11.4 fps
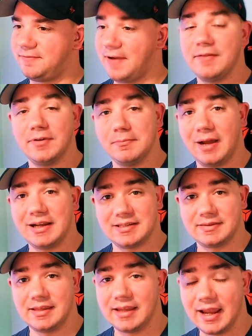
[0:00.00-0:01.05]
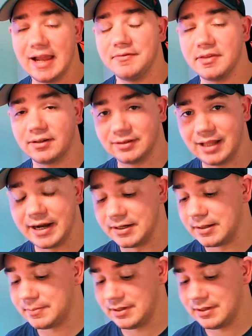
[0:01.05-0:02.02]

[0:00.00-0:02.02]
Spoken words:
favorite mice that they have in their lineup.